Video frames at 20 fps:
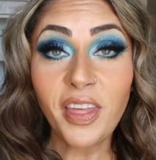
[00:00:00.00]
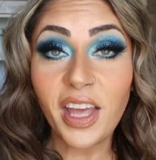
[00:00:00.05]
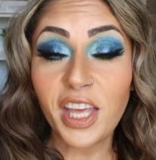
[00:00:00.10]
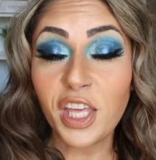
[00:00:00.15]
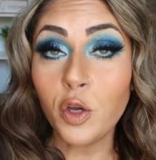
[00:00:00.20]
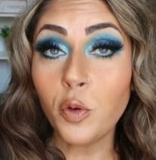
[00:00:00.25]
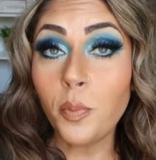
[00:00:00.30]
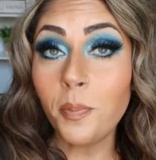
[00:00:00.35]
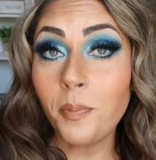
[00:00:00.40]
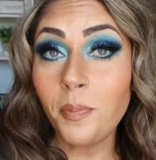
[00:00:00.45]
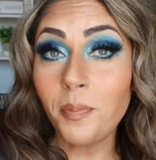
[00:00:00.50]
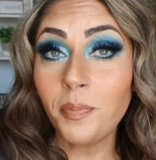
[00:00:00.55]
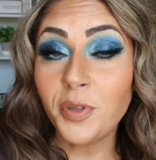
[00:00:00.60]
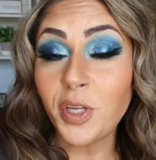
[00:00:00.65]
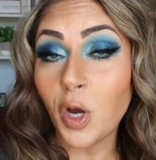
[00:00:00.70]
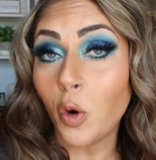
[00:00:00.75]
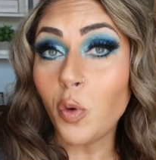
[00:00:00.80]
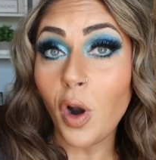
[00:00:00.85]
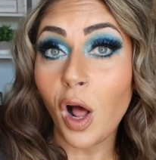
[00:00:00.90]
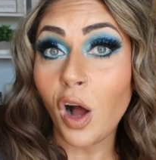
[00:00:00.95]
that you
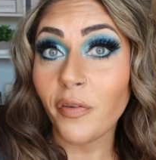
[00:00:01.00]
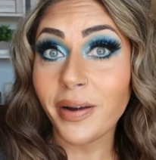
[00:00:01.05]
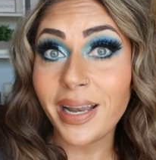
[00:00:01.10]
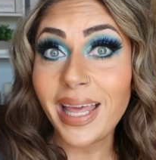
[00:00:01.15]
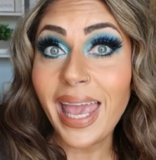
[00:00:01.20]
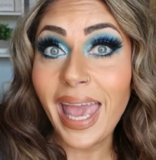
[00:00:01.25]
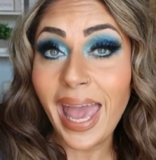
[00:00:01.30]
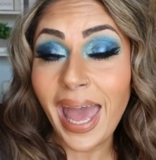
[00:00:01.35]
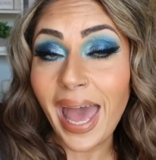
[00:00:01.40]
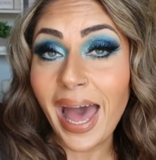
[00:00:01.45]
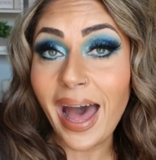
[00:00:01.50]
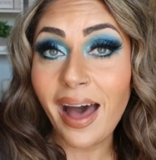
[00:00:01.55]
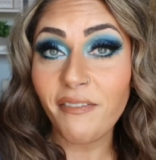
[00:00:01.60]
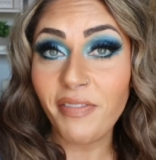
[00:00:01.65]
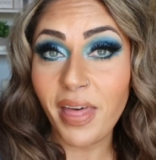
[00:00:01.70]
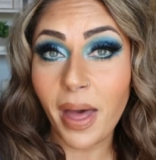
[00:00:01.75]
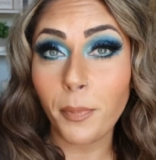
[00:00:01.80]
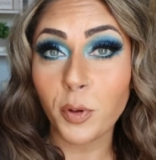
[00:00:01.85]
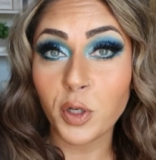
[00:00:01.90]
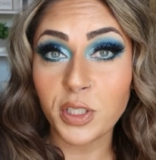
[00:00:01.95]
don't already
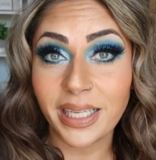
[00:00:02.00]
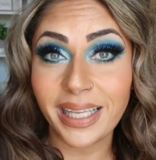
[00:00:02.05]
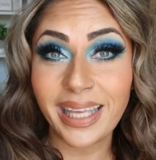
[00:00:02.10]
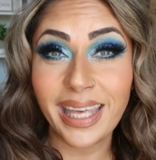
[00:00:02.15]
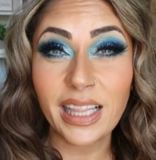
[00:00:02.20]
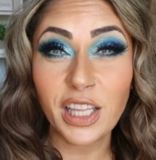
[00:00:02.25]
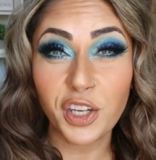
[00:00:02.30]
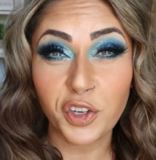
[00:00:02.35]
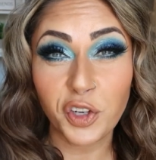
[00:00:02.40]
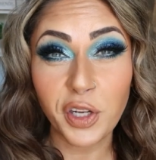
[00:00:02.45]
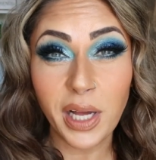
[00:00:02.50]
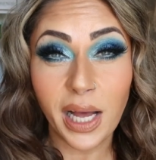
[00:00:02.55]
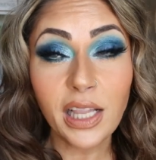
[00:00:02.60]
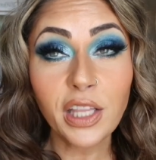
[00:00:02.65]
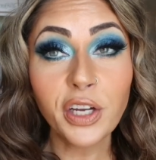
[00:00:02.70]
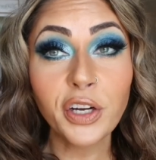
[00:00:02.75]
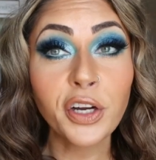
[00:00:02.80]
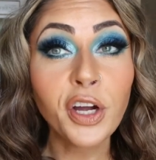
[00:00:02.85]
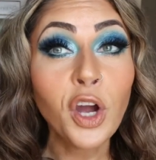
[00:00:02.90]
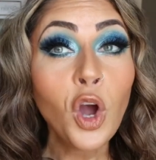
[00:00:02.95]
have that particular
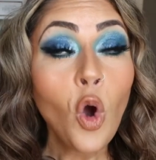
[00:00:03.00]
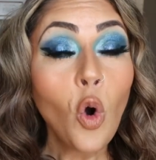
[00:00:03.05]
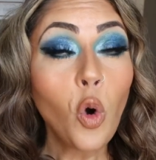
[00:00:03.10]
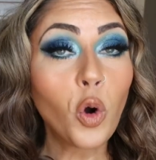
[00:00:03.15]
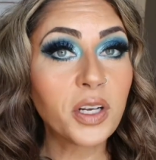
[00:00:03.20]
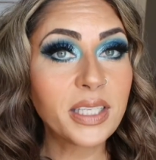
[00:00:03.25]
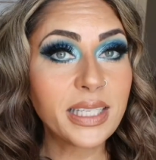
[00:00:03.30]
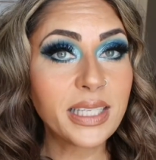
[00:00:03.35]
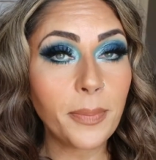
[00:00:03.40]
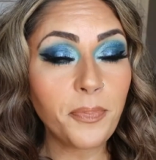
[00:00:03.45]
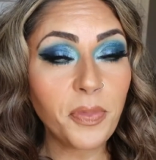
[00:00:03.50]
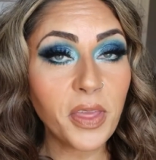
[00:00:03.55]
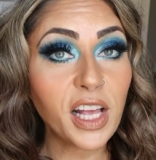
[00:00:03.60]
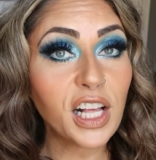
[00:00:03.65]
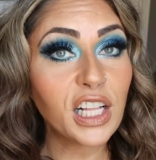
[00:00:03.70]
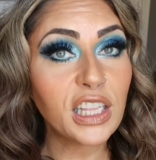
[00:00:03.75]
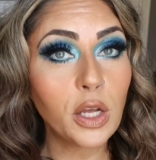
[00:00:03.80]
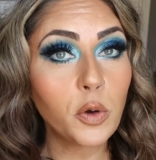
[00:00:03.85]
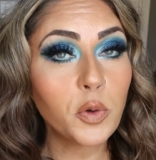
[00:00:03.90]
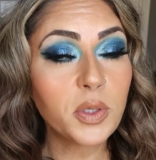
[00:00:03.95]
color or
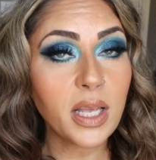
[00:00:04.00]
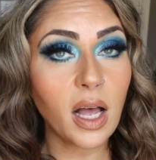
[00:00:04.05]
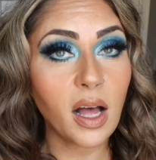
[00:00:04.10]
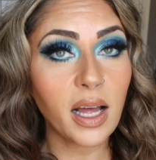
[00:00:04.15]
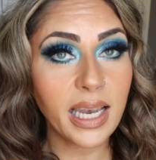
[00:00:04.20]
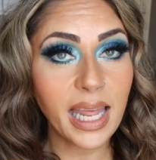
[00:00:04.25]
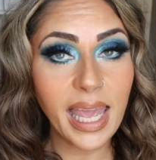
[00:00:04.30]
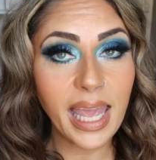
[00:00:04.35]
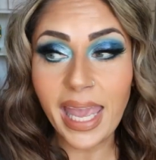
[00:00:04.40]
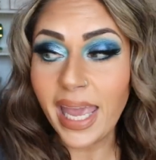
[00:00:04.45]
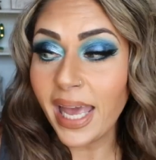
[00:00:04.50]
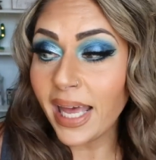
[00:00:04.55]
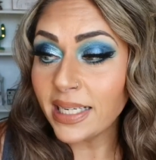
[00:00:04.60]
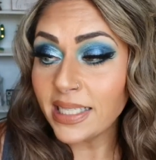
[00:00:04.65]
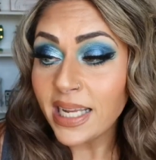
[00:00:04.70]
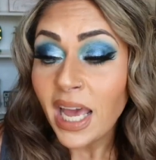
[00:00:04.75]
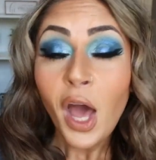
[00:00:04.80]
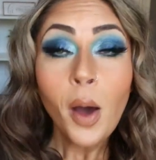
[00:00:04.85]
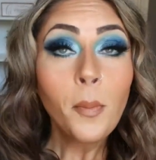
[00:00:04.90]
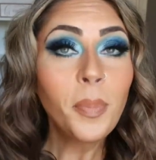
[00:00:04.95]
something close on
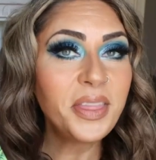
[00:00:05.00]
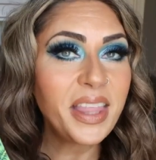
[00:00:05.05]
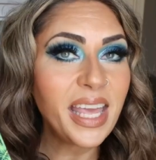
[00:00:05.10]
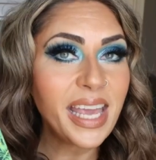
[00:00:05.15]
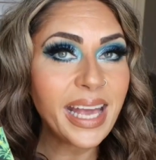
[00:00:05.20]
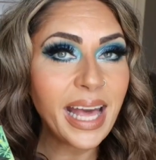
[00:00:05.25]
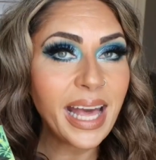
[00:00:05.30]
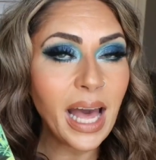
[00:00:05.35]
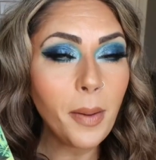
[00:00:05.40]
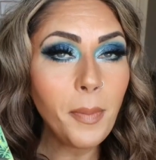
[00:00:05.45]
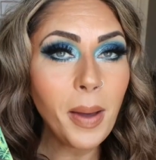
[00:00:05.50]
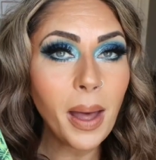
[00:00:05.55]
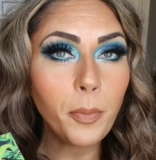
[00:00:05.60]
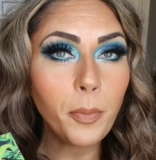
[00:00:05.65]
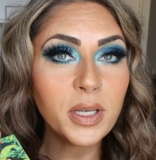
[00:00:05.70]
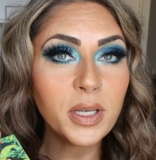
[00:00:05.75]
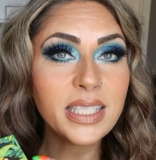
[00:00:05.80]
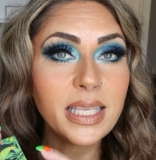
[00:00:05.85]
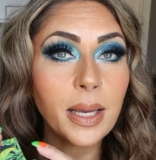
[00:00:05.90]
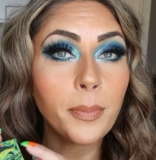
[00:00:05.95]
hand, but they come
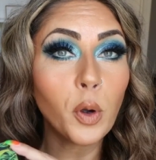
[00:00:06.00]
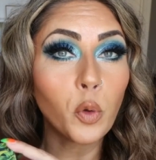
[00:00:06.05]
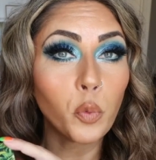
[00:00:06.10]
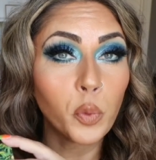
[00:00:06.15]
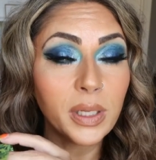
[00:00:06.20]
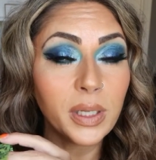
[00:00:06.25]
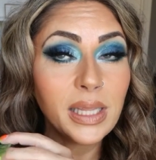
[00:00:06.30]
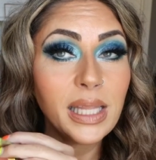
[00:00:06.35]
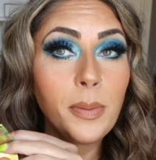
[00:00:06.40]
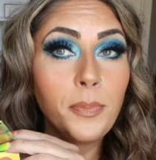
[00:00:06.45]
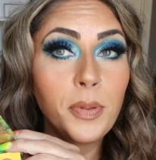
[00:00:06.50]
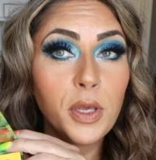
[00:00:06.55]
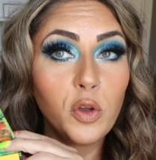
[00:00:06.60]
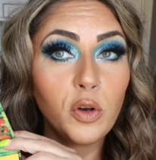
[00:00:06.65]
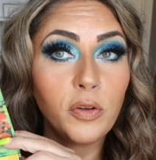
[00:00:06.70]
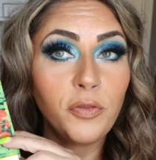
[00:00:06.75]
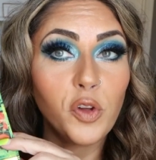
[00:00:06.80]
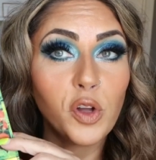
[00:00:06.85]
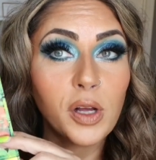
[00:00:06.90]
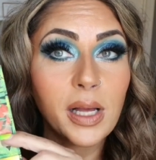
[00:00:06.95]
with some really
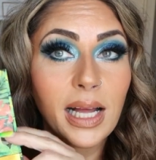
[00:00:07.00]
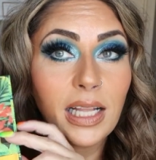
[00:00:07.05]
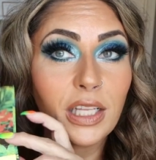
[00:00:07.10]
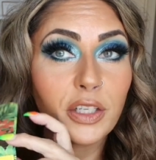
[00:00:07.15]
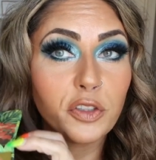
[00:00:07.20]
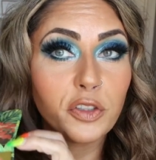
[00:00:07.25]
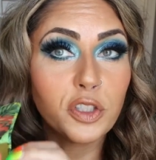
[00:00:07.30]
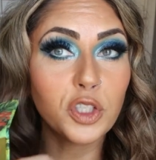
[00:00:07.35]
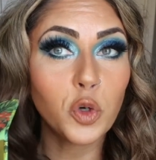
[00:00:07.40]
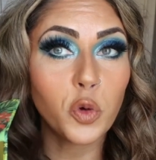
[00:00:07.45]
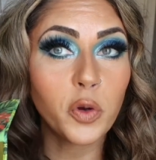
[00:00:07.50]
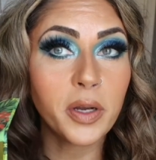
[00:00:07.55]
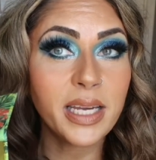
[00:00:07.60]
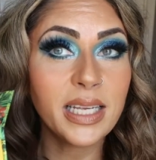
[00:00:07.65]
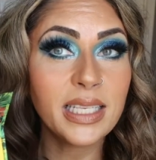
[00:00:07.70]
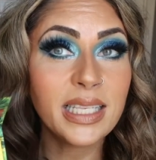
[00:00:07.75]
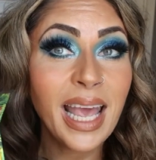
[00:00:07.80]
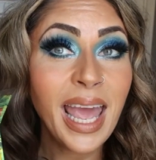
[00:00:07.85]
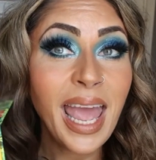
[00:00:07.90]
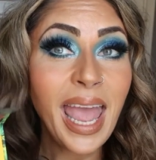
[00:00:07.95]
beautiful color
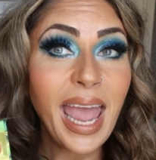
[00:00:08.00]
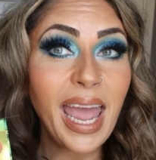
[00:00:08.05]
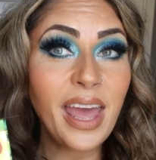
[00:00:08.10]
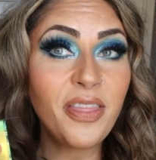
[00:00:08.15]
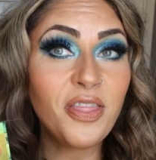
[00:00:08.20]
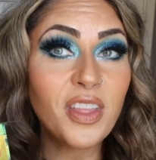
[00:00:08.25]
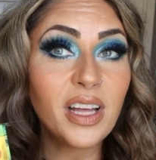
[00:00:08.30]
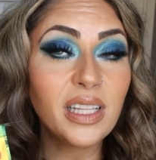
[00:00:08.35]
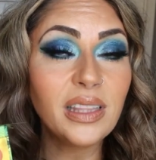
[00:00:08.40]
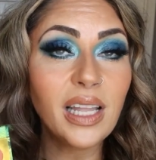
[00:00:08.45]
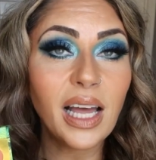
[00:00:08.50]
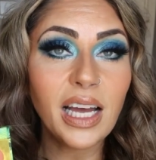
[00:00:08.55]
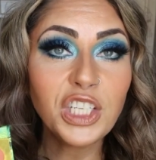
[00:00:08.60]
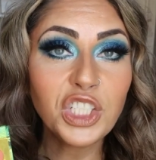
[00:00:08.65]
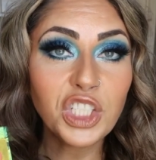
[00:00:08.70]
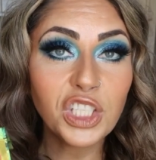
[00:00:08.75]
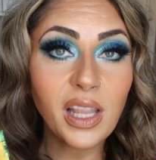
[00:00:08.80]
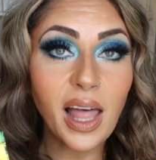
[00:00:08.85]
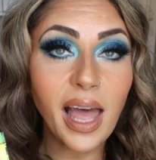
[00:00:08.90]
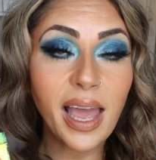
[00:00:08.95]
stories, and the
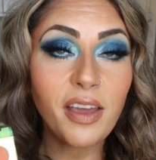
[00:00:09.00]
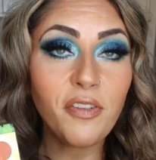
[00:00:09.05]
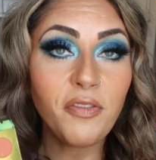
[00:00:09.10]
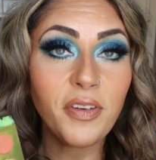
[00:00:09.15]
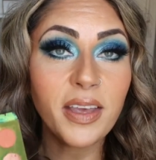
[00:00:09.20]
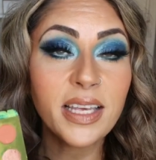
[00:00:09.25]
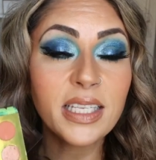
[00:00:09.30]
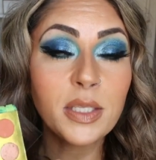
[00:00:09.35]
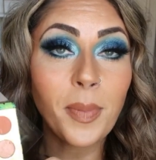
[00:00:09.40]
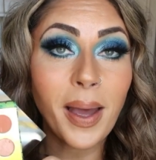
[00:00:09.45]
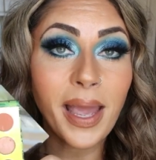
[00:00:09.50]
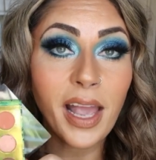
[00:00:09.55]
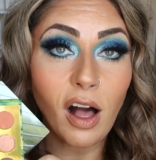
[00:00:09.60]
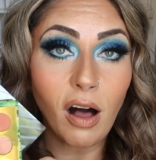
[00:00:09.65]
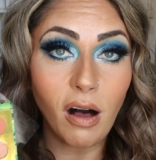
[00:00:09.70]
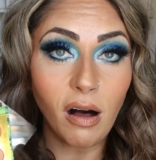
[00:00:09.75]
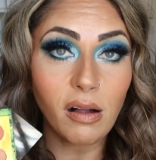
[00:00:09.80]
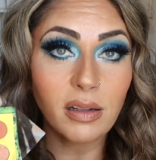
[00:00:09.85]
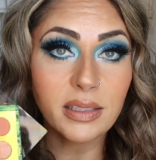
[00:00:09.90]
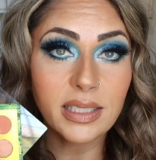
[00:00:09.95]
Lush Life is my
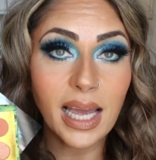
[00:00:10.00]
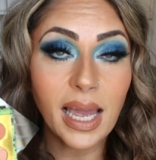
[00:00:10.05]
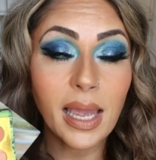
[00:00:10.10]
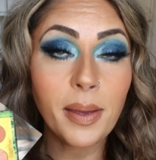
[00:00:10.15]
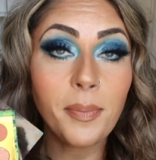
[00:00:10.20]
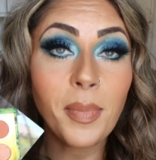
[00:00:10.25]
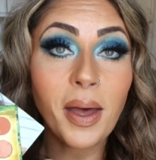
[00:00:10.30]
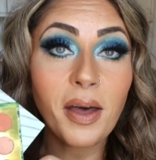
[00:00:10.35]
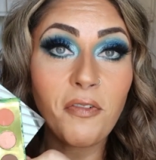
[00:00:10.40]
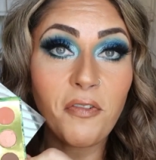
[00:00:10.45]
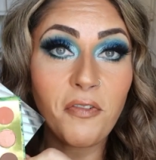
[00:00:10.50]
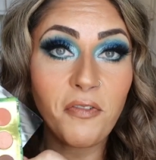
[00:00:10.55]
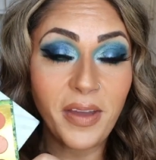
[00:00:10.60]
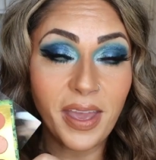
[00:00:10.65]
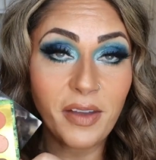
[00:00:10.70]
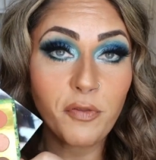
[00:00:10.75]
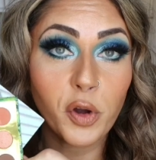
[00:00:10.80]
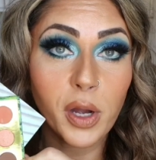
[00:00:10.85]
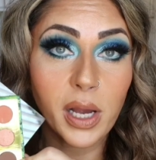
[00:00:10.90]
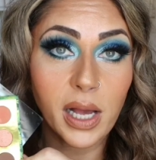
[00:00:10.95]
all-time
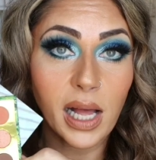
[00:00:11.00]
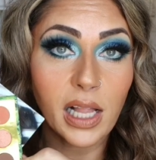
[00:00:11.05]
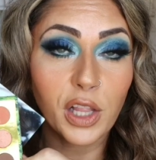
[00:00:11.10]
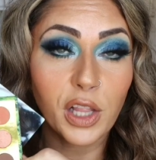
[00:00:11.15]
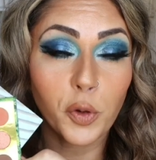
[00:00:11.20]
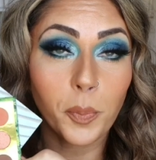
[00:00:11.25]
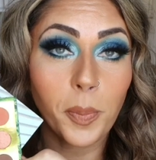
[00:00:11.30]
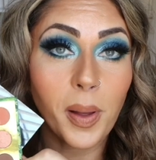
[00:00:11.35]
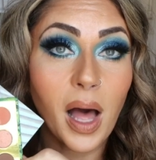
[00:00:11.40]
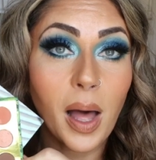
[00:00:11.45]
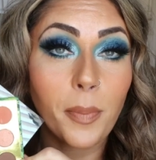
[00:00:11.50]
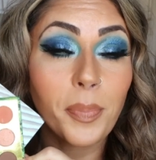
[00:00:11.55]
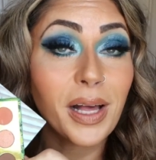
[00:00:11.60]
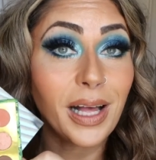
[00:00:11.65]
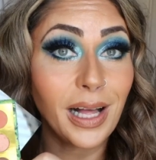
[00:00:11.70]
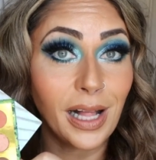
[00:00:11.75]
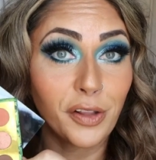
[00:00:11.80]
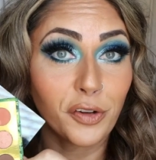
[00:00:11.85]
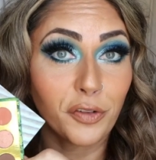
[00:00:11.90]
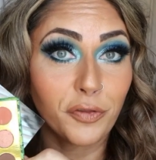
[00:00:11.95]
favorite
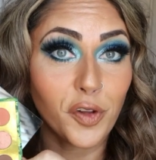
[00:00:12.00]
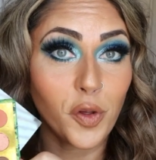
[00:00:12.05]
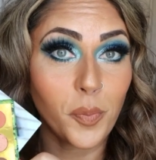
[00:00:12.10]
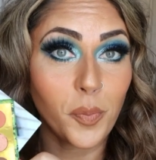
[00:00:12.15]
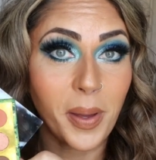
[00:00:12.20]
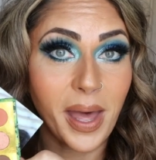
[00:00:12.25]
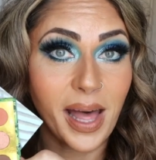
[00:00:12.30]
ColourPop colorful